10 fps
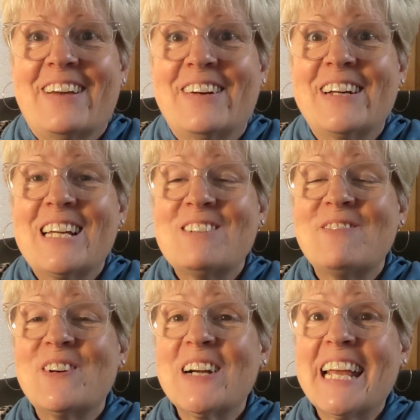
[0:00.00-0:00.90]
Good
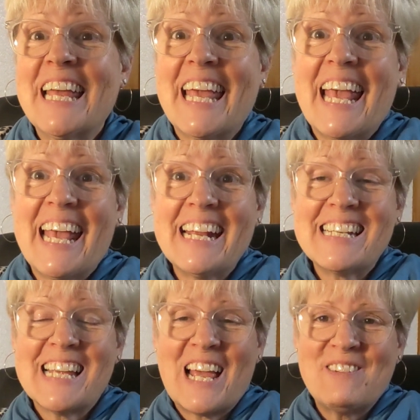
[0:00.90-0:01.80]
morning, gang.
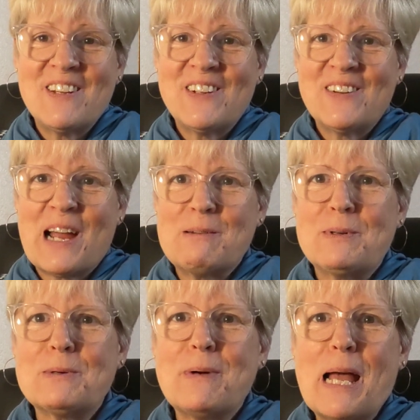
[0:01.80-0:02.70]
Time to grab
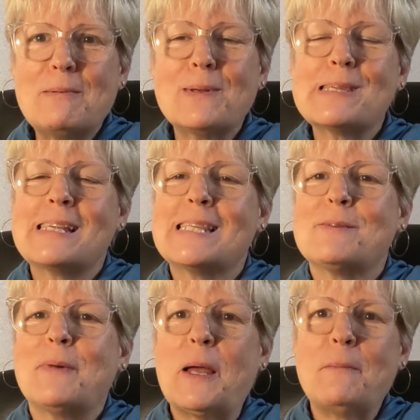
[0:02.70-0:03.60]
your Bibles. It's
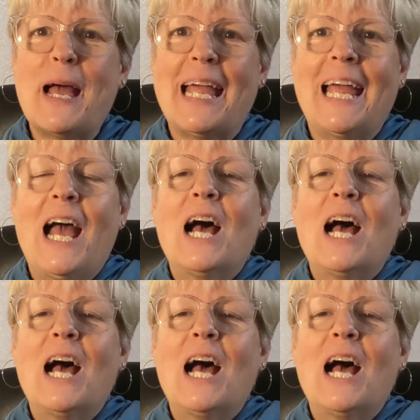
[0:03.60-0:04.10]
my.